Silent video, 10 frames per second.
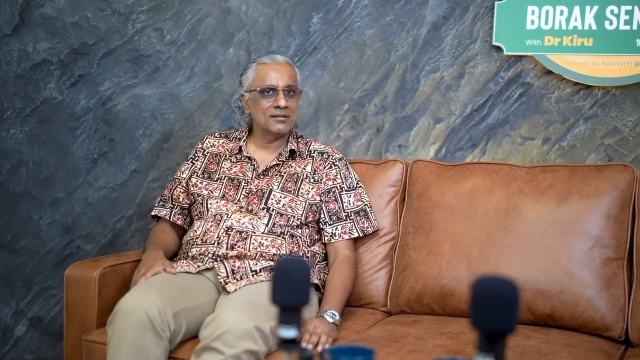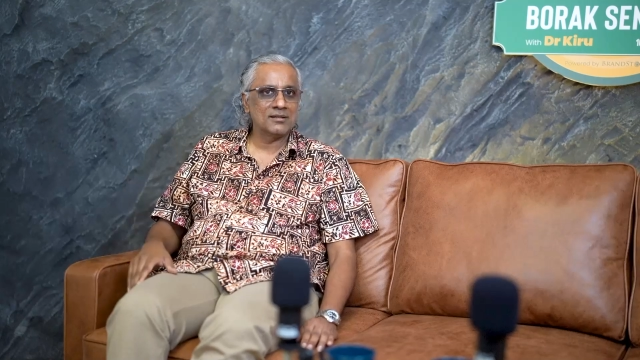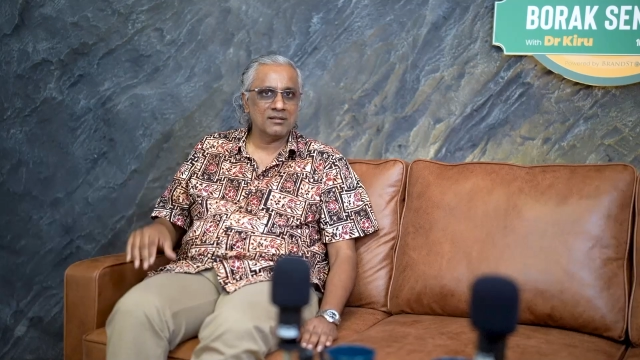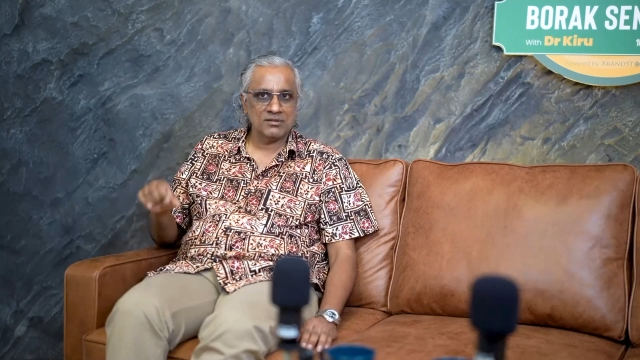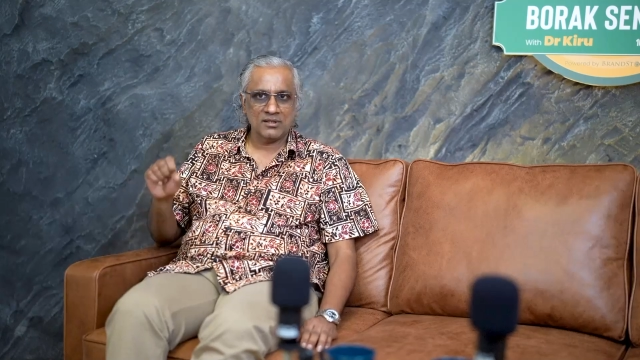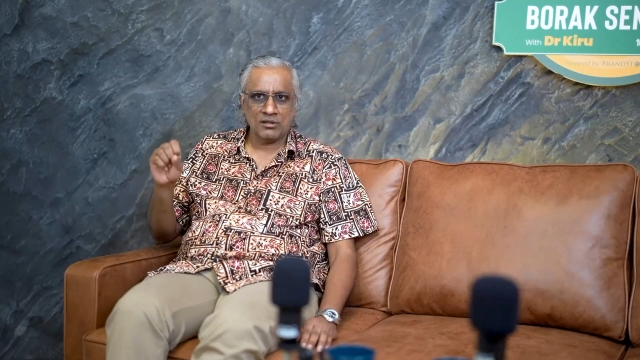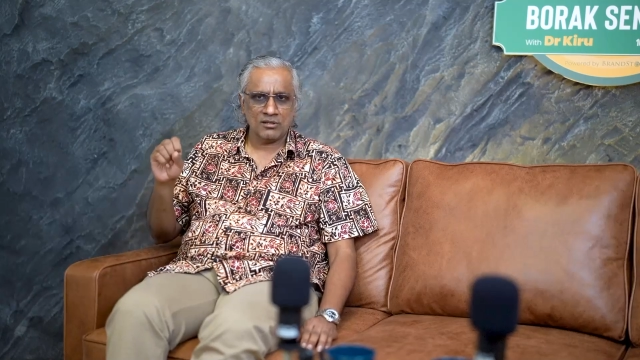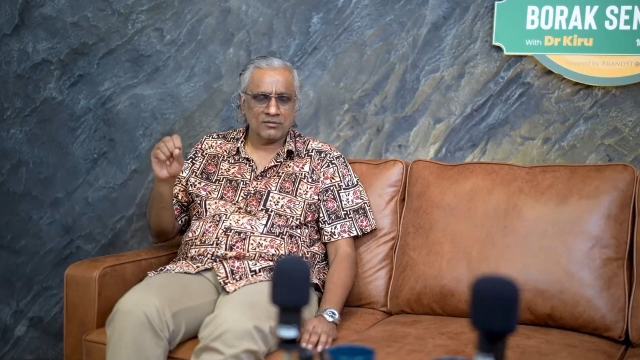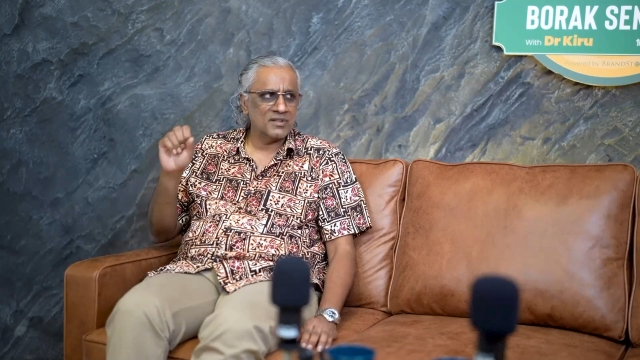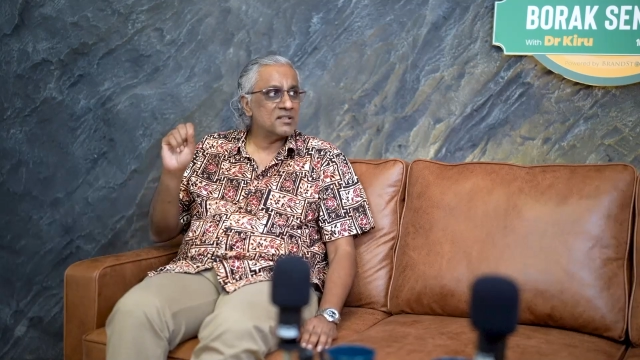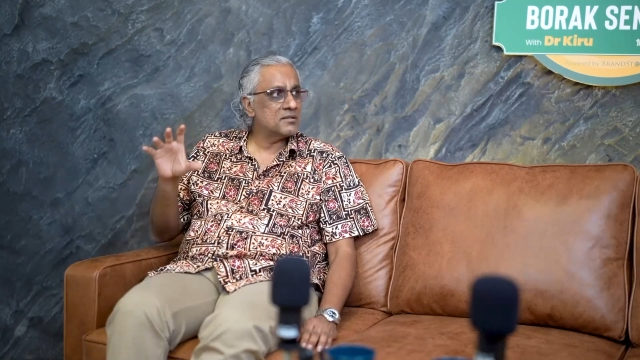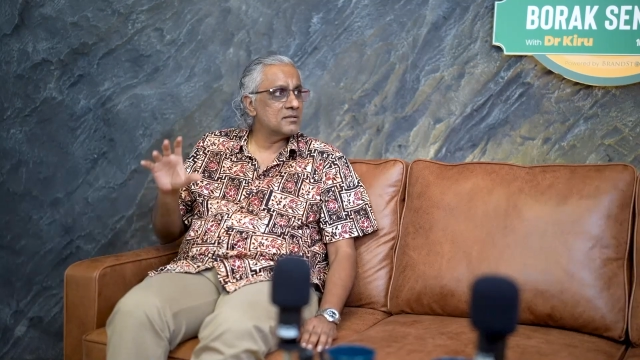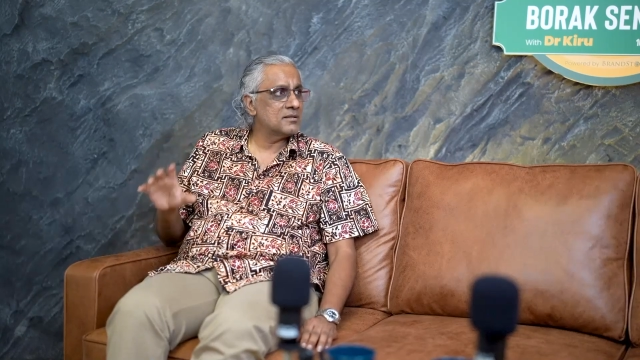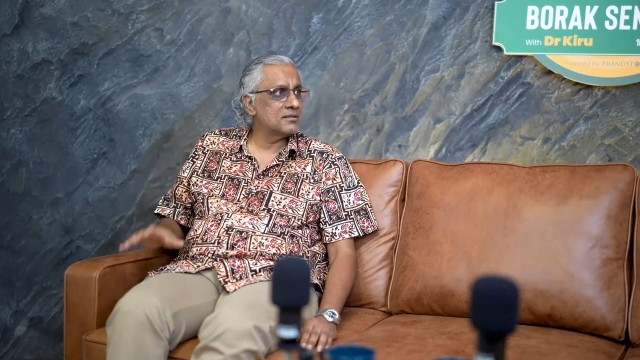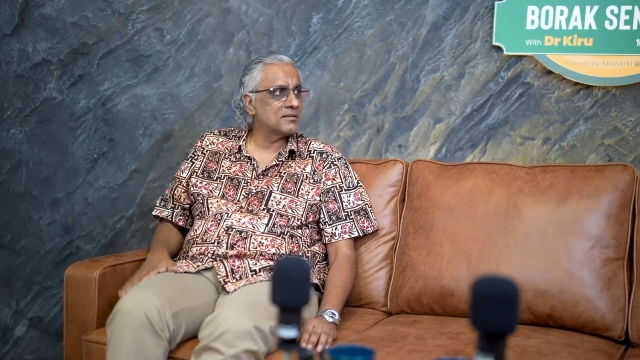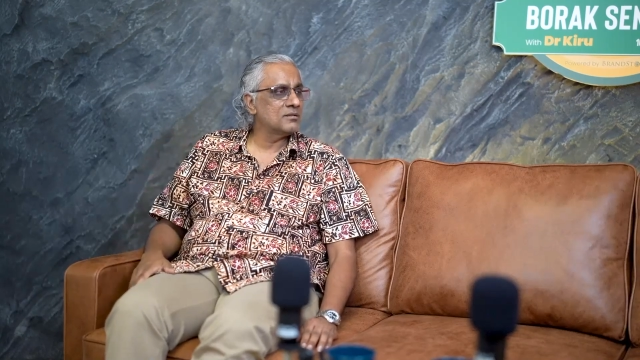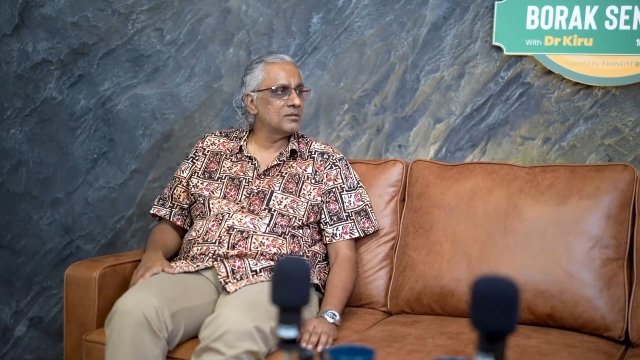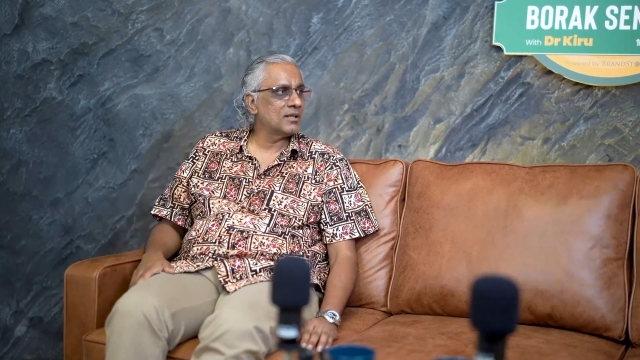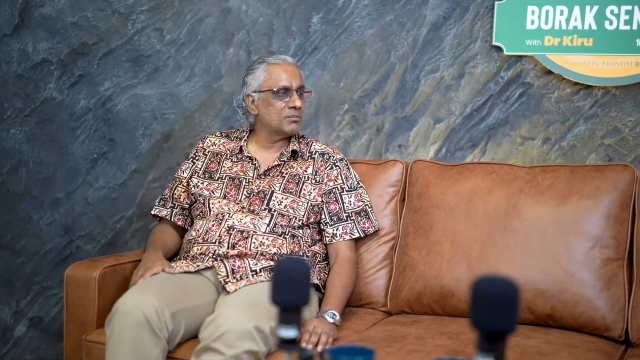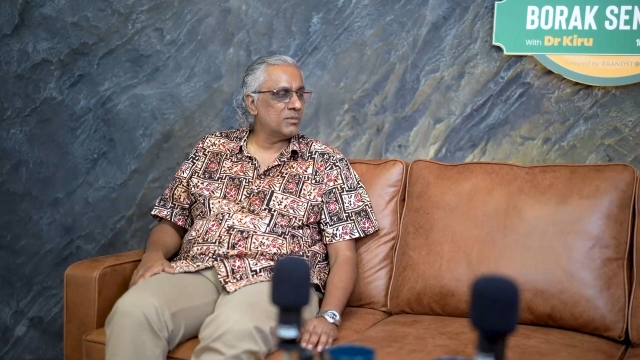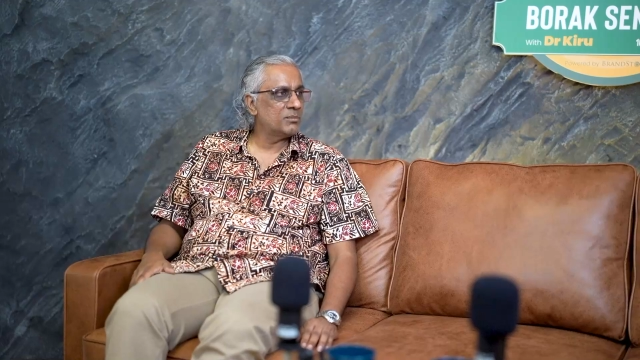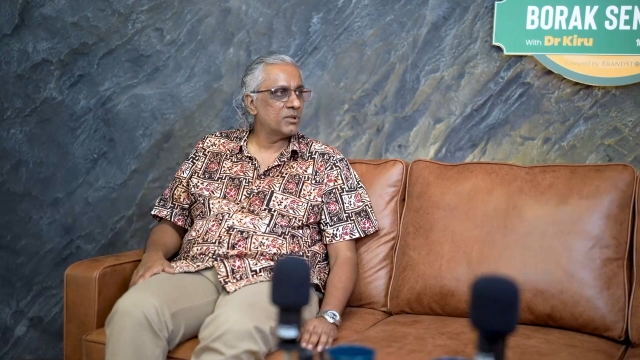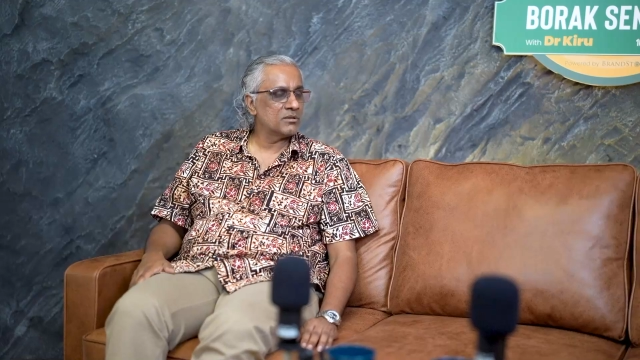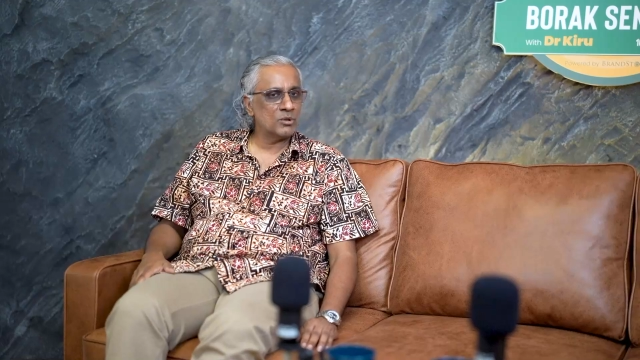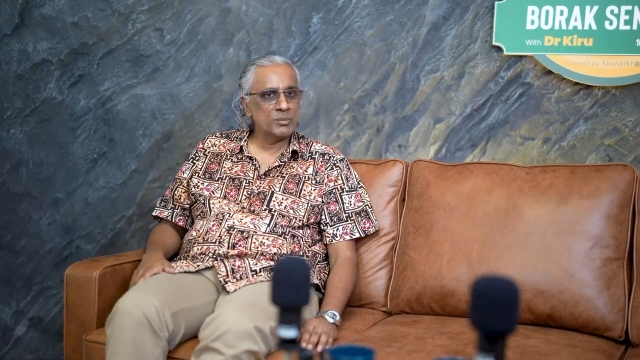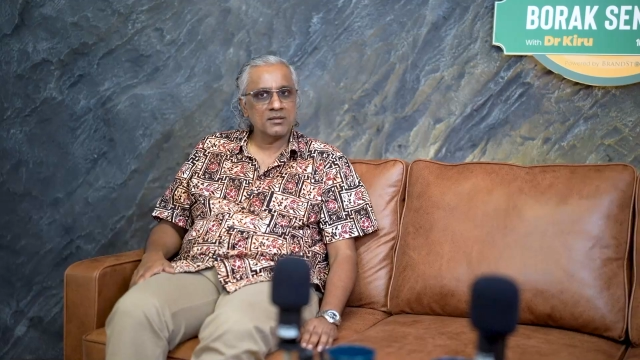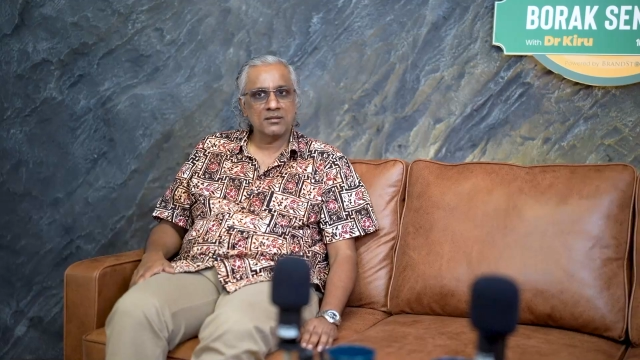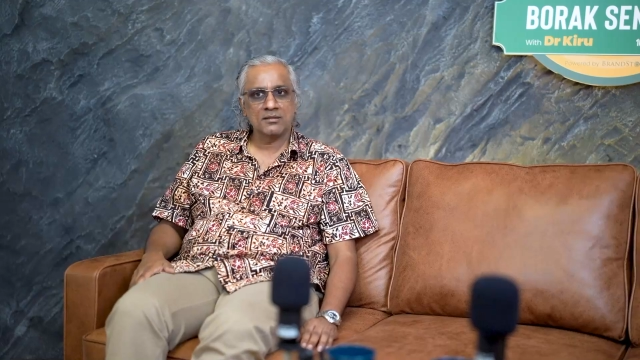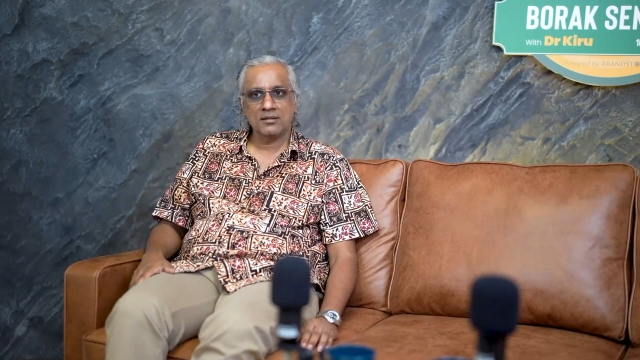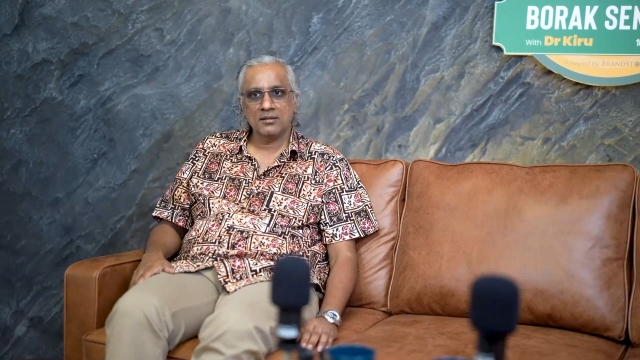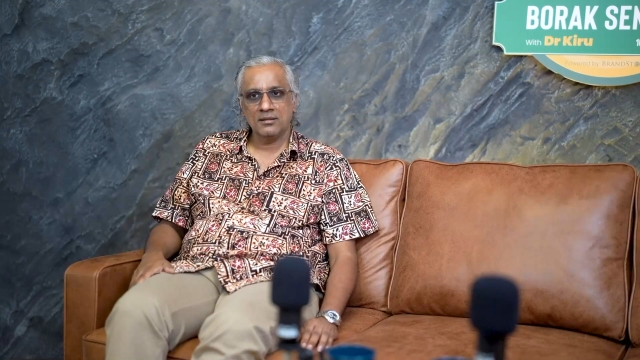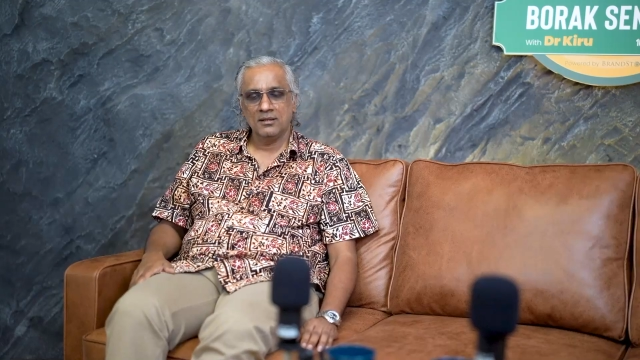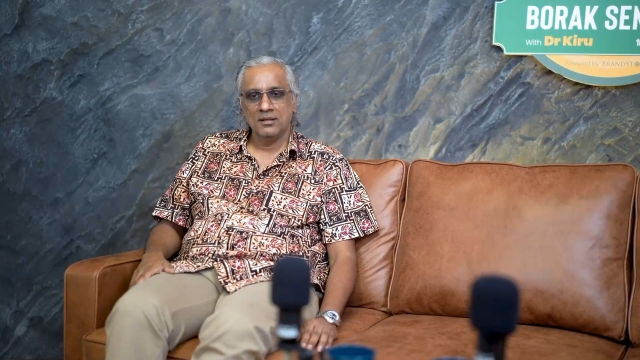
There was a lot of resistance to laparoscopic surgery.